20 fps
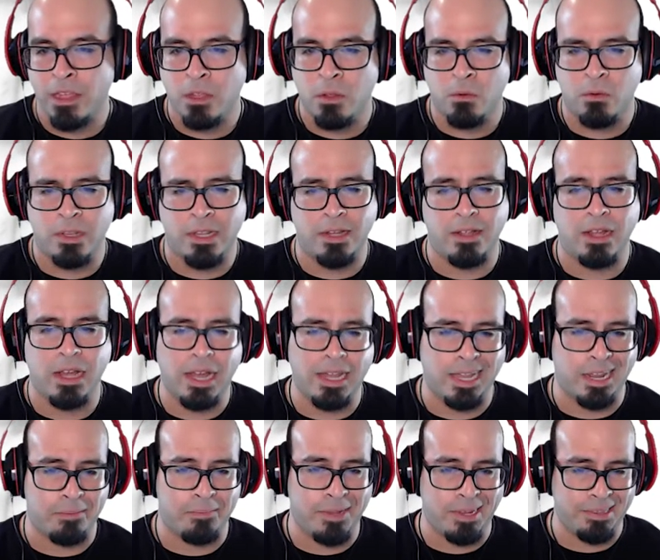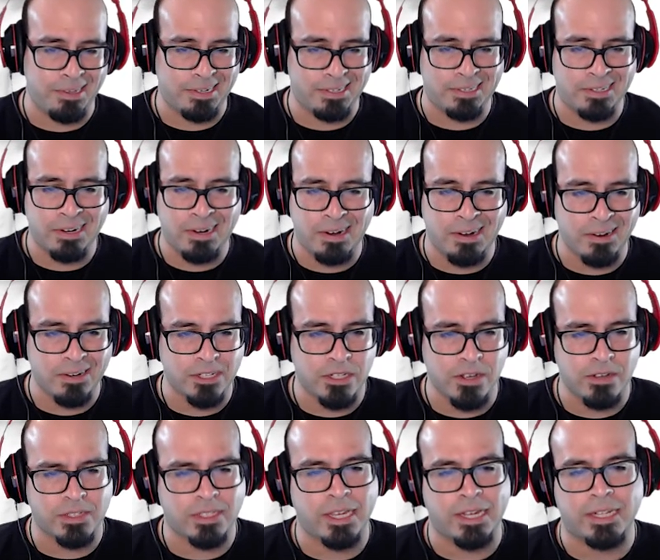Well, I like playing the guitar, so I
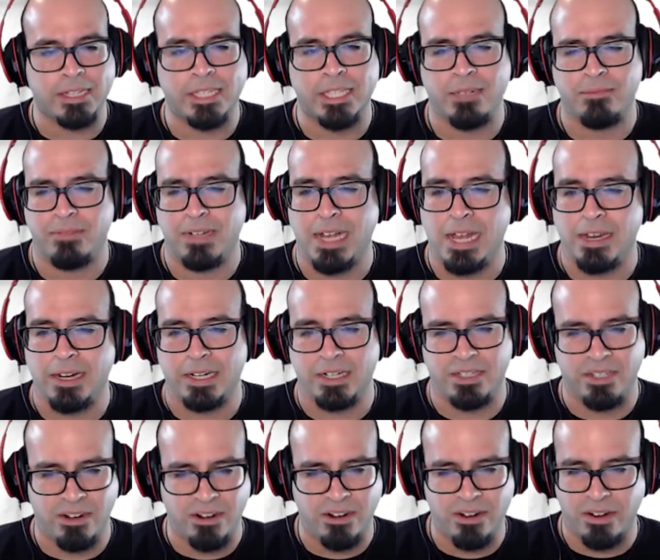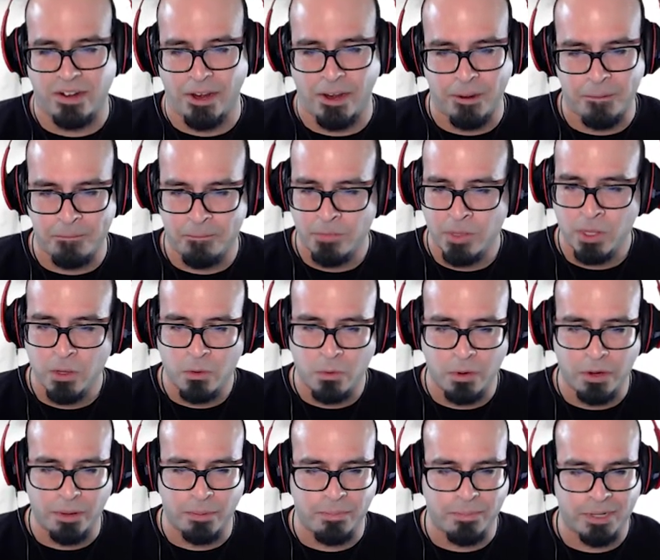was thinking some kind of guitar game where
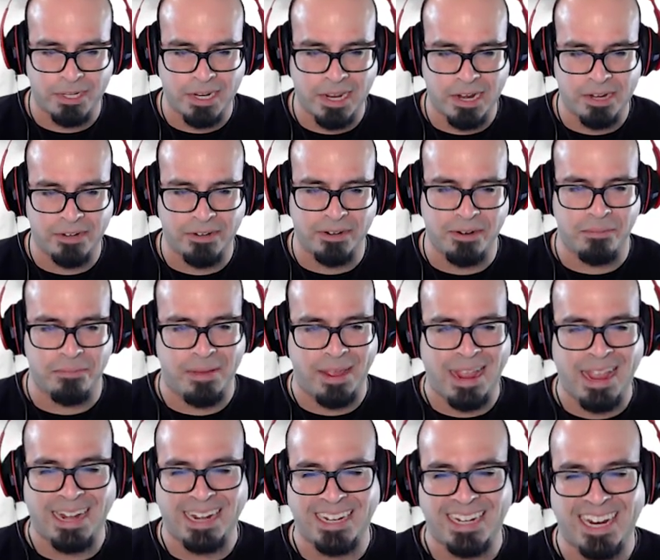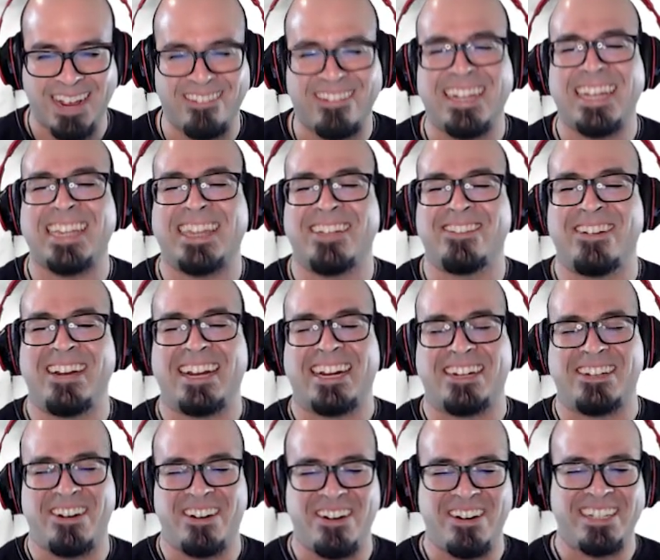you pretend you're in a band and you have to hit the right
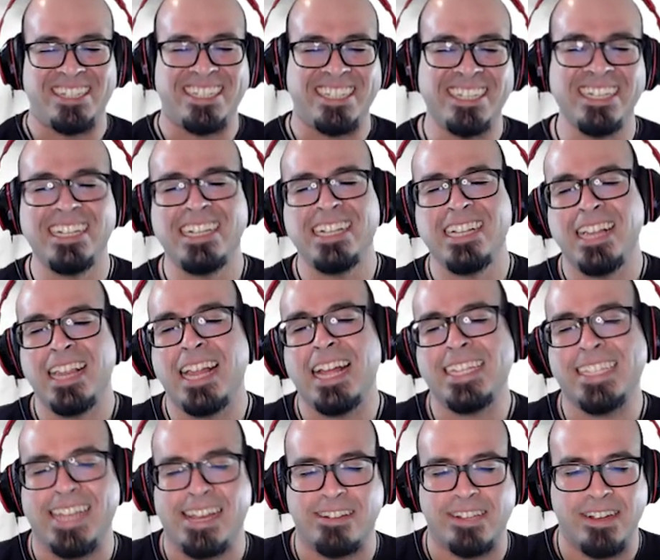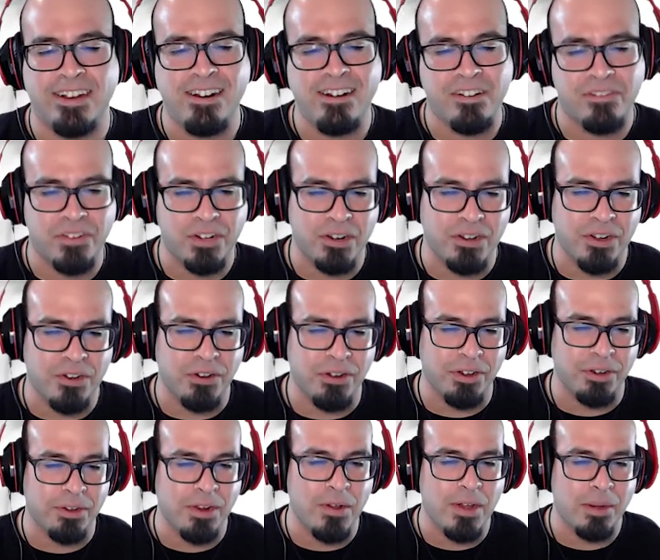chords. That sounds hard if you don't
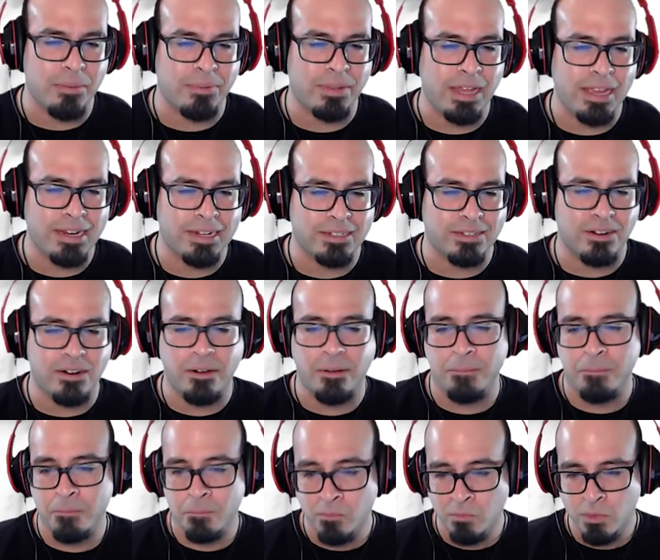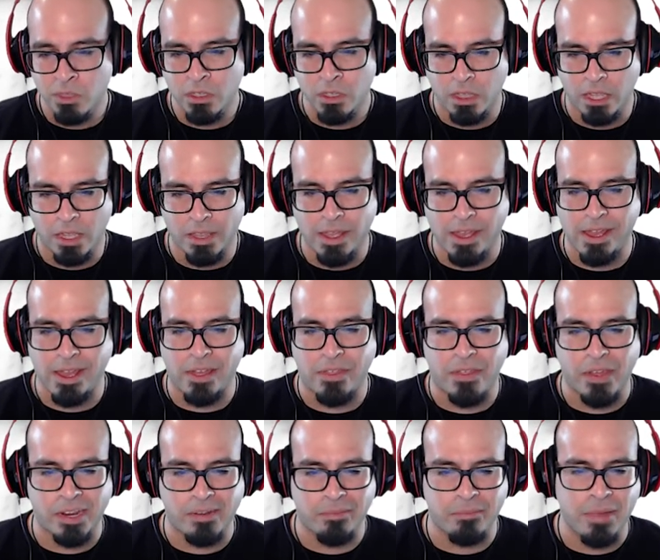already know how to play guitar. Yeah, I
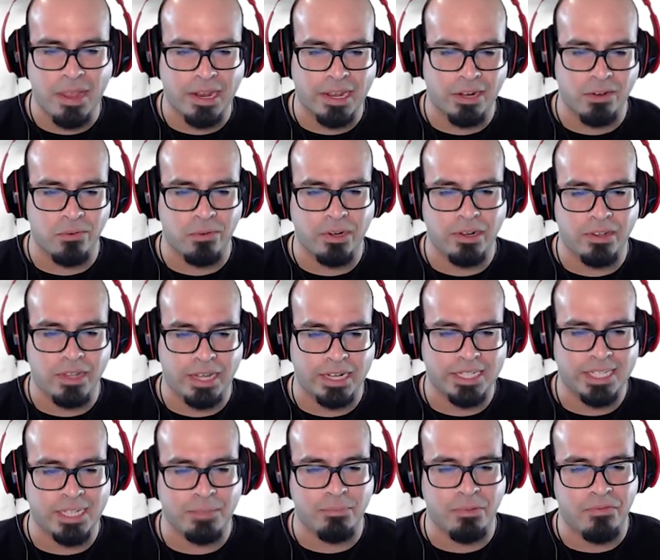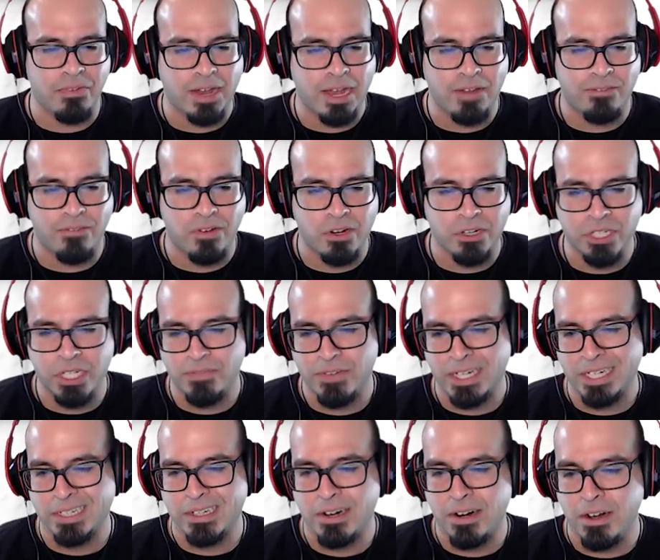think of making a real, simplified version of a
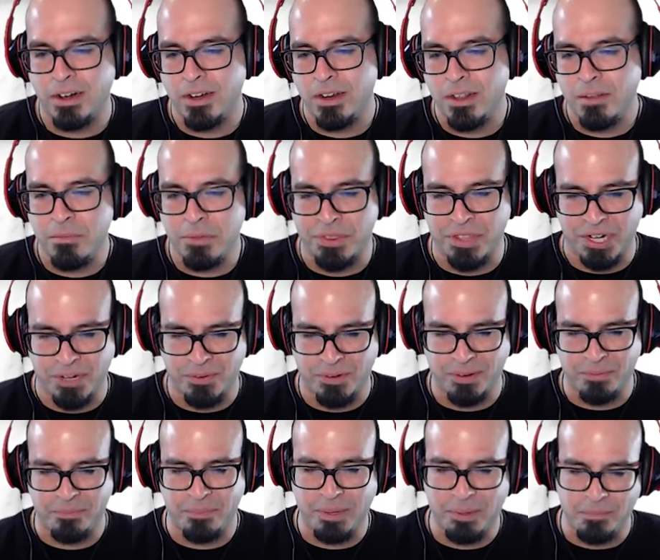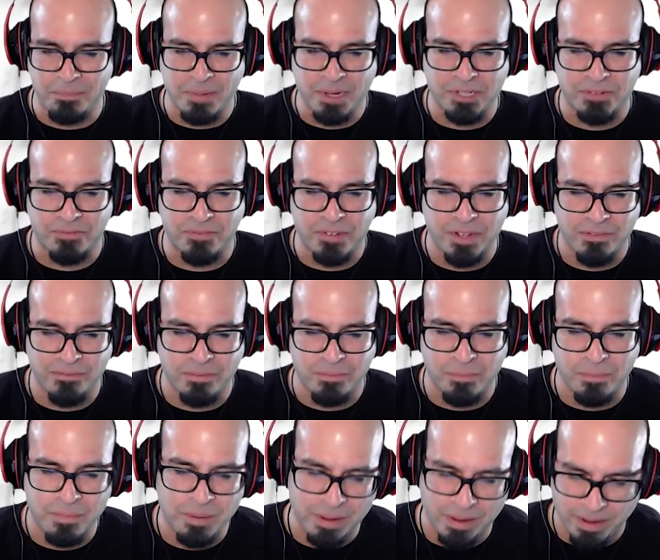guitar, but then it wouldn't be much fun for
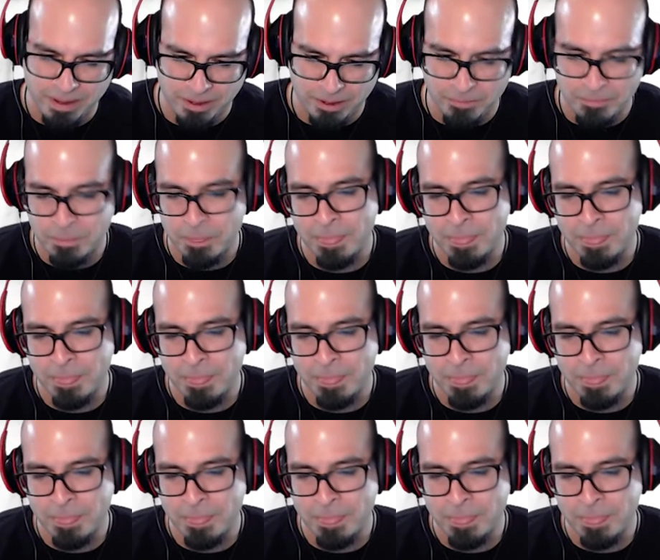me.